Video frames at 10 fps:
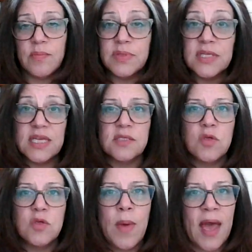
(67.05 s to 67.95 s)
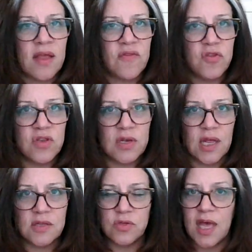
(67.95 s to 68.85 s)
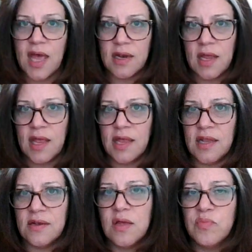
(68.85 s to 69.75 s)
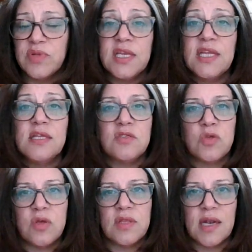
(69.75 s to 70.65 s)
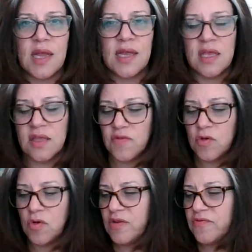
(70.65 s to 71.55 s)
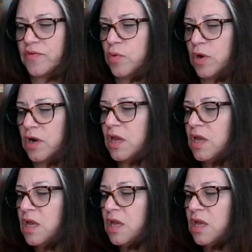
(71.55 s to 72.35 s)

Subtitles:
Please go back if you did not do that and complete it so that I can give you credit for the work.